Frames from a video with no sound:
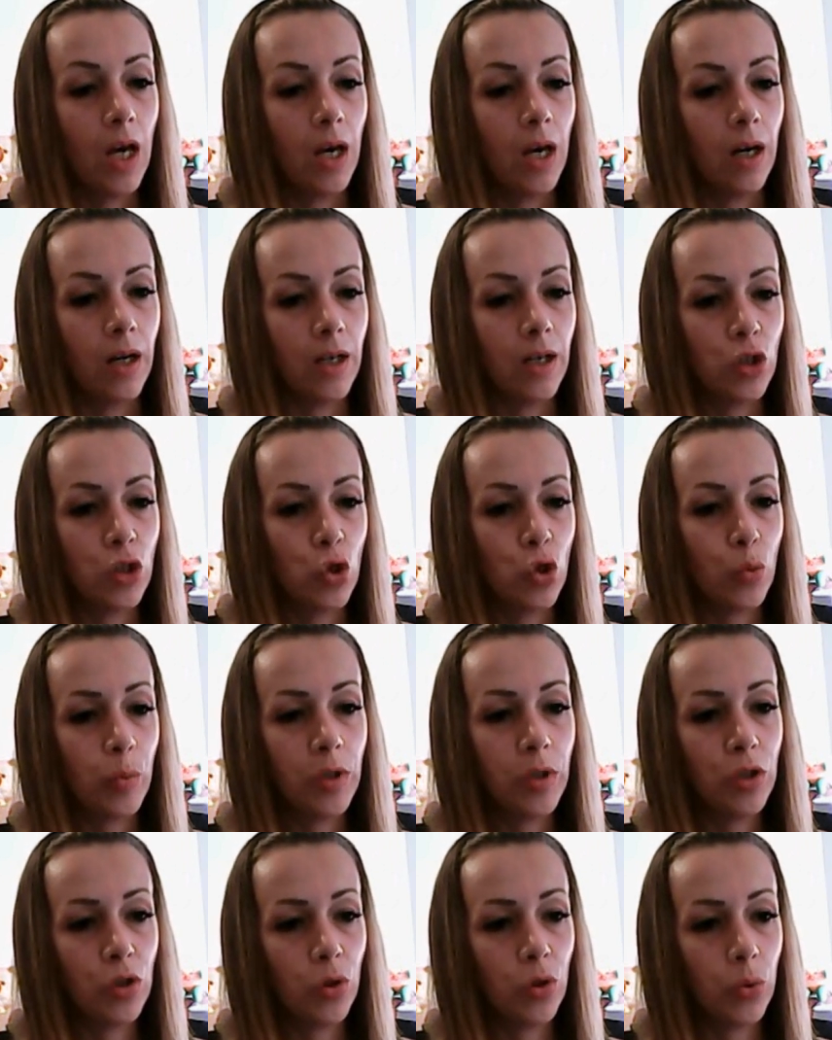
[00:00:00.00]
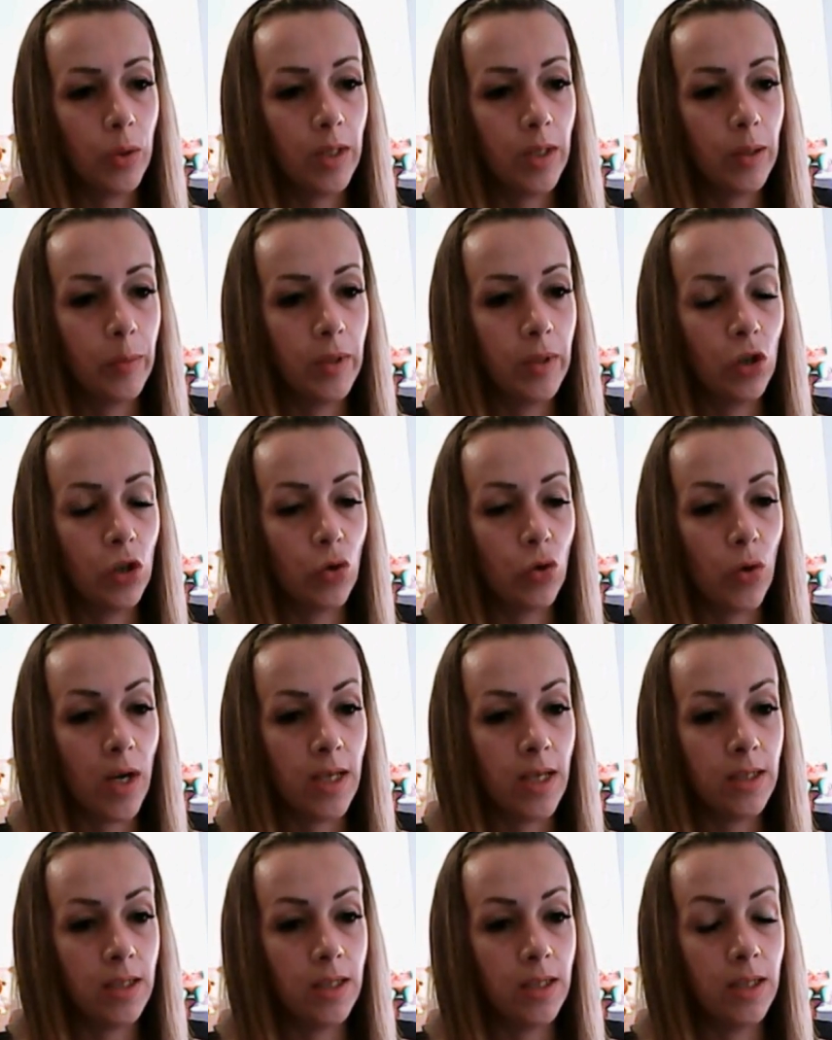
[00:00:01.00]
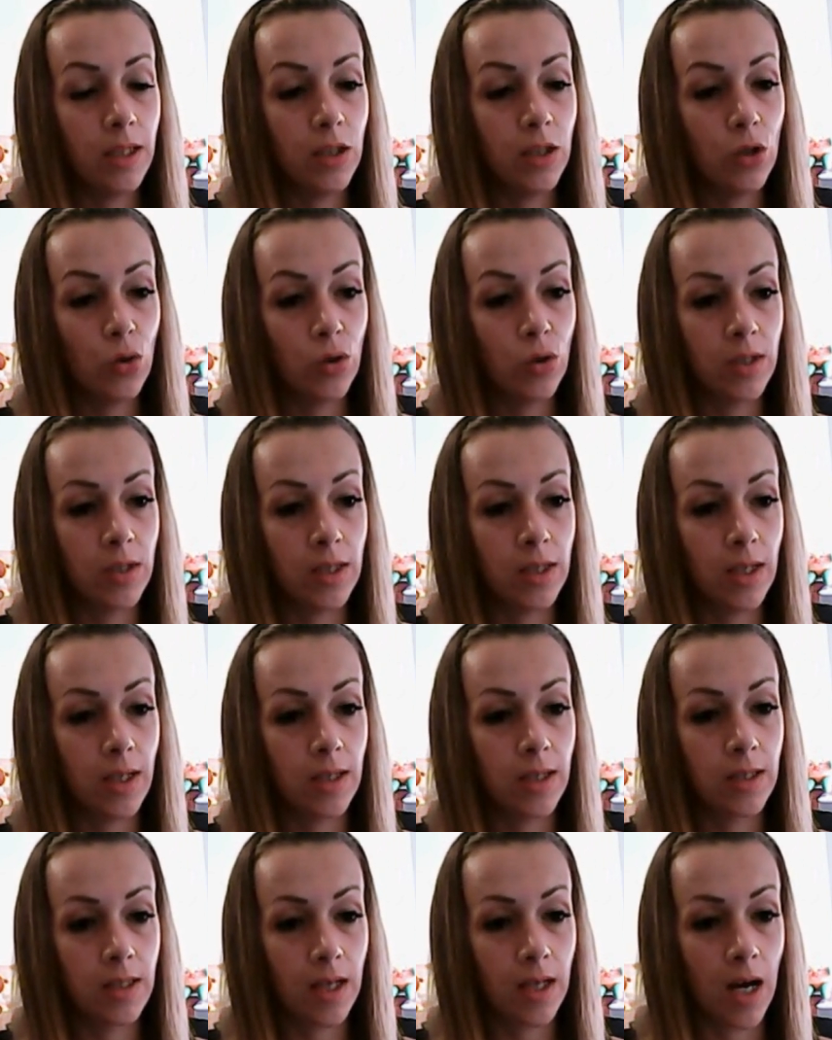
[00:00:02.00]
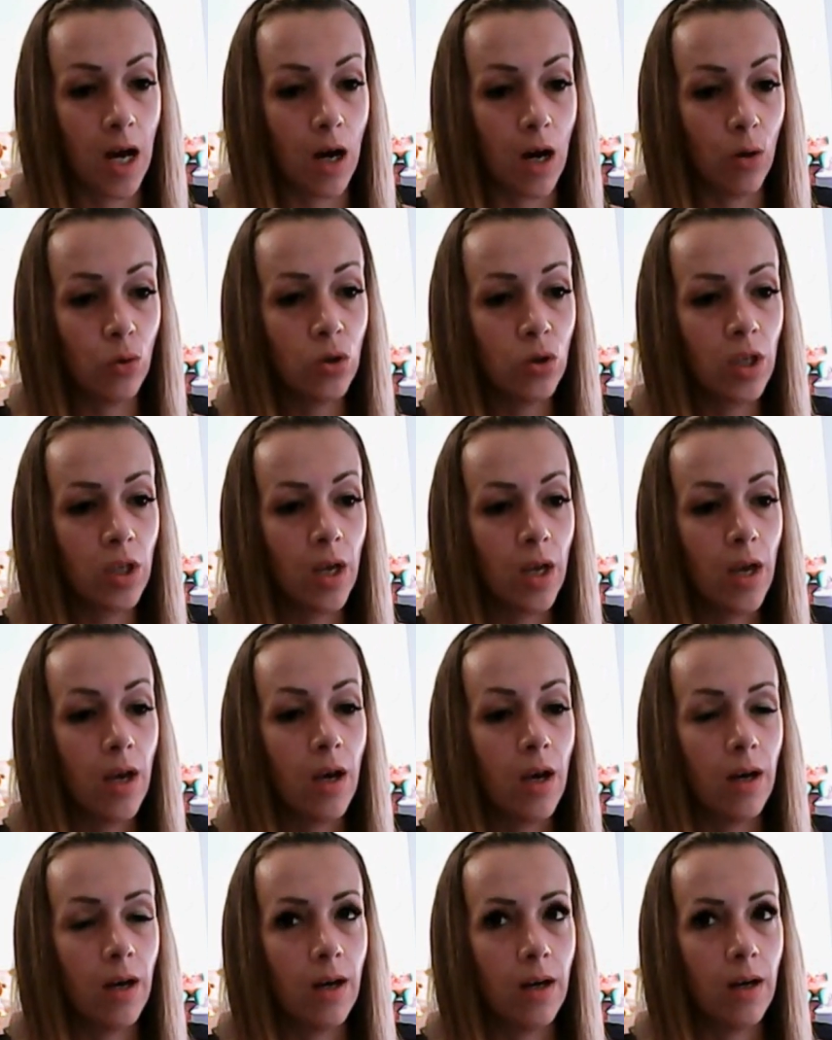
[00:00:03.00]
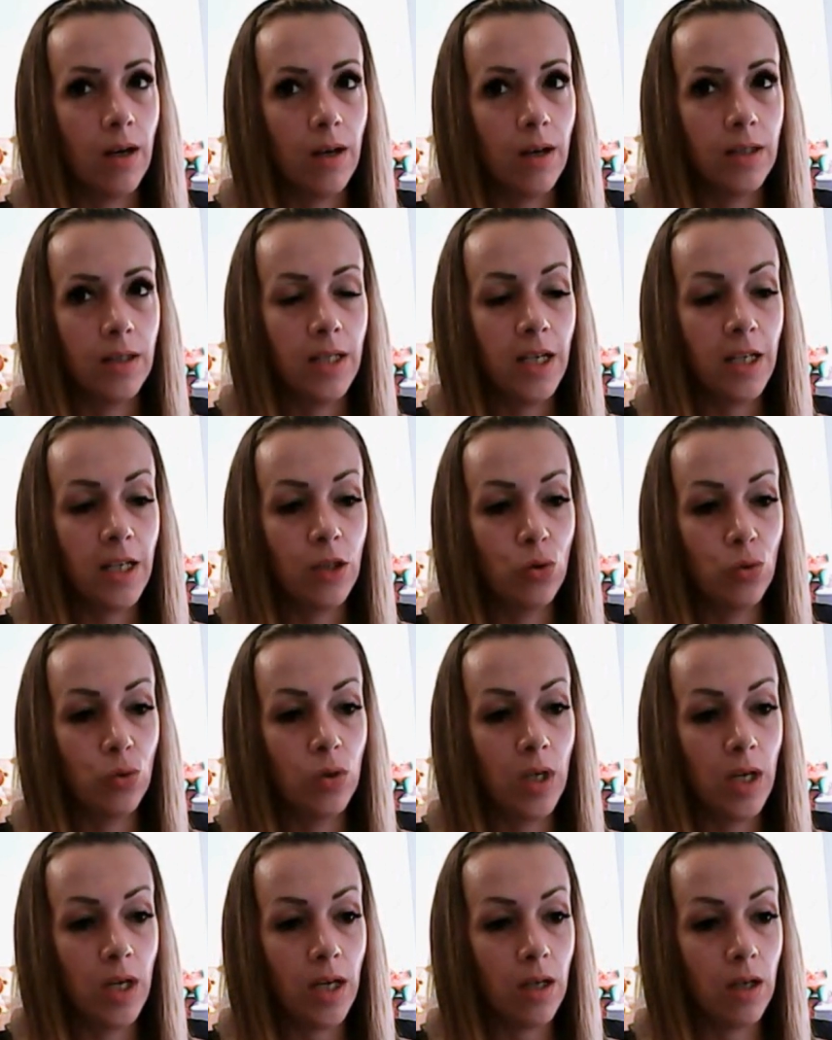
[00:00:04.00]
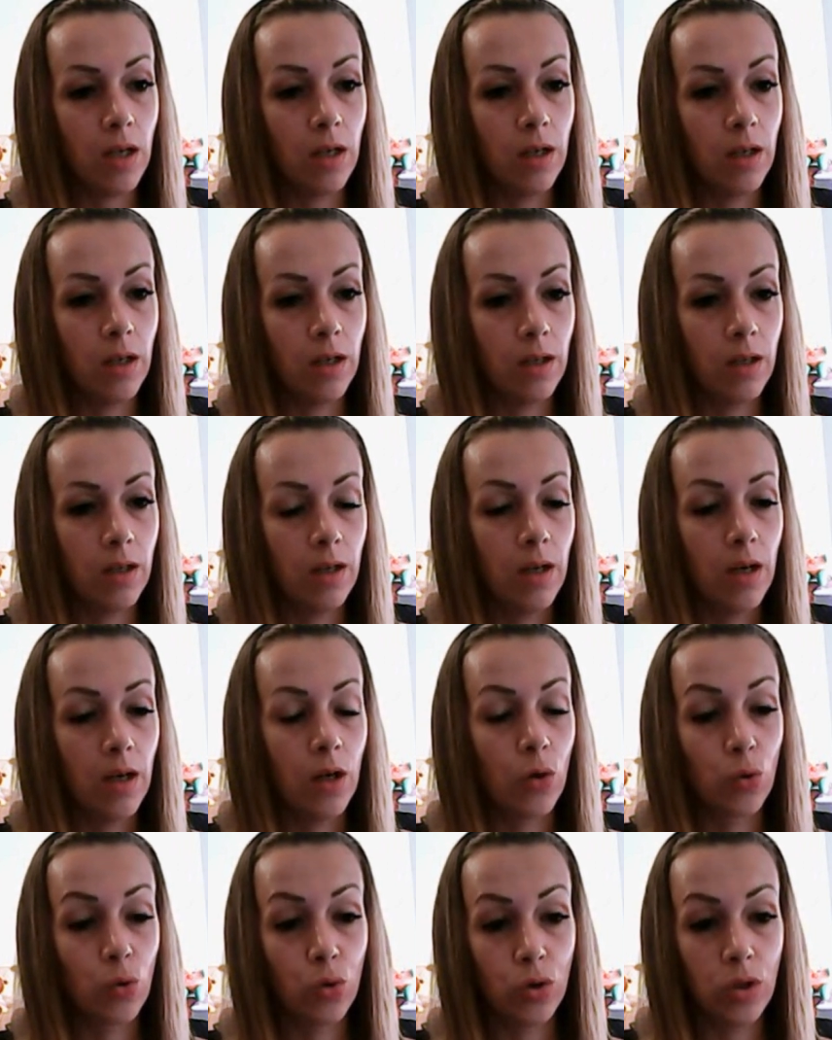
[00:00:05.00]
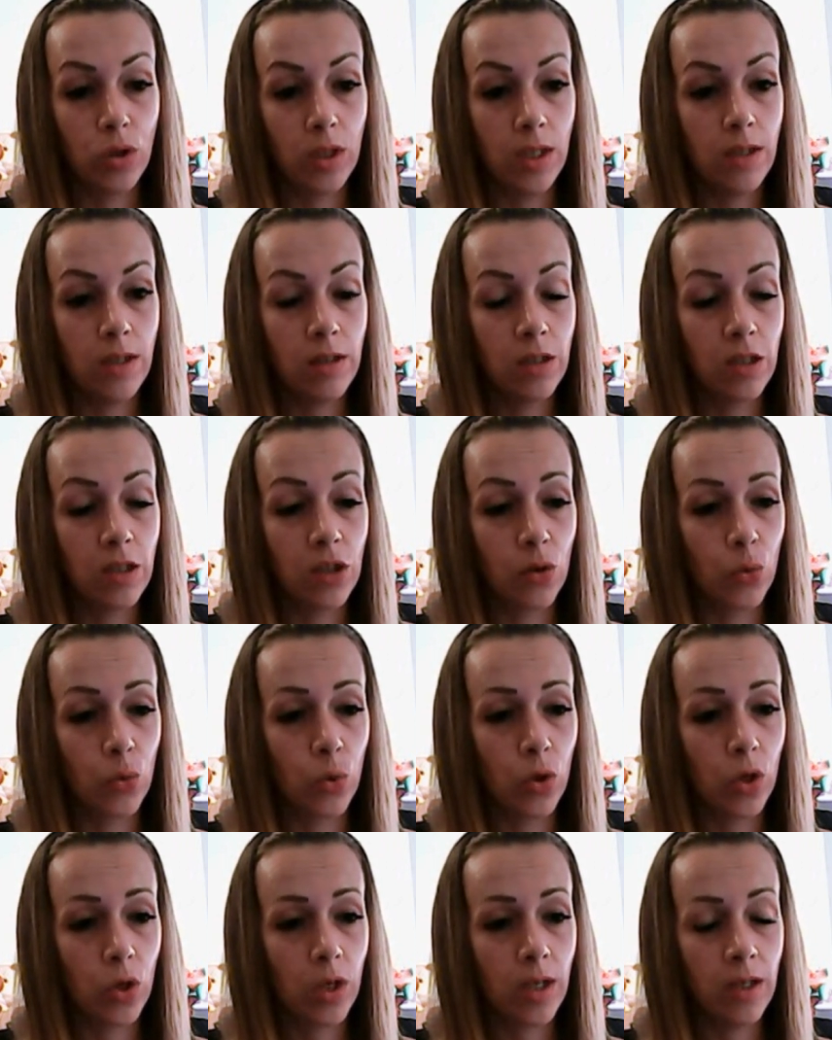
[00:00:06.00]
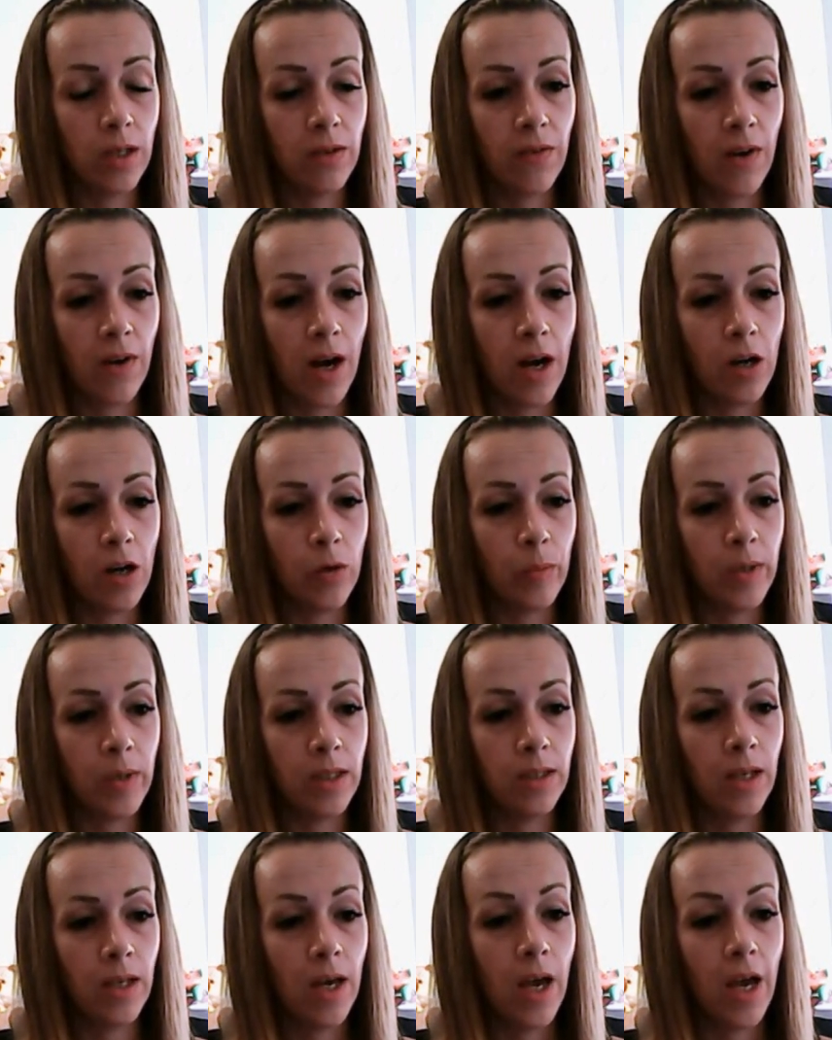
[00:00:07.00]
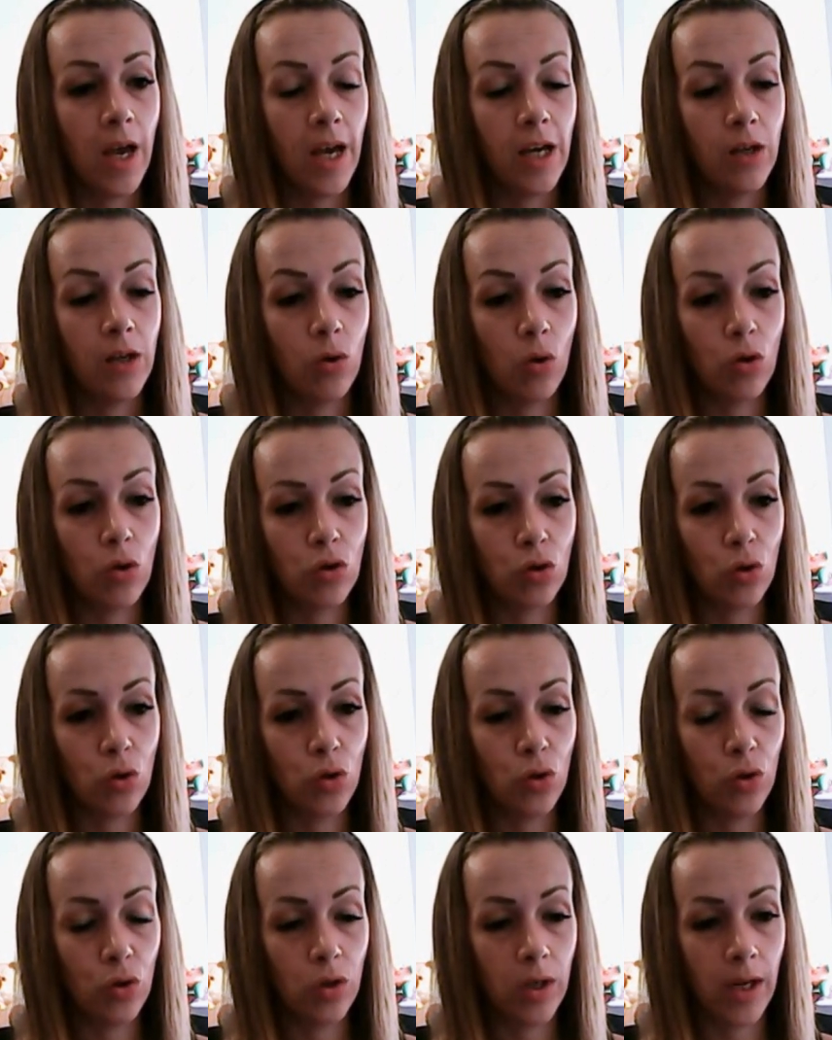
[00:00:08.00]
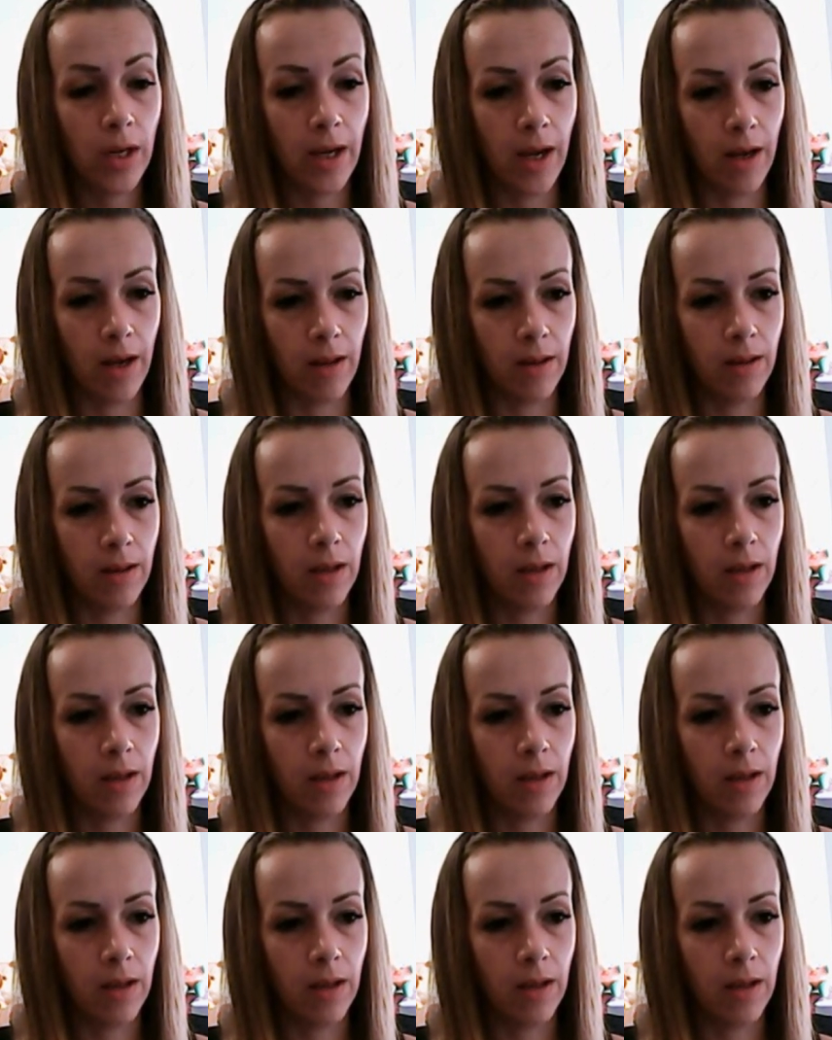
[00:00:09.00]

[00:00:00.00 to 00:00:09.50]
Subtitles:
Jupiter will be transiting your sixth house, day-to-day routines, work environment, and also your health.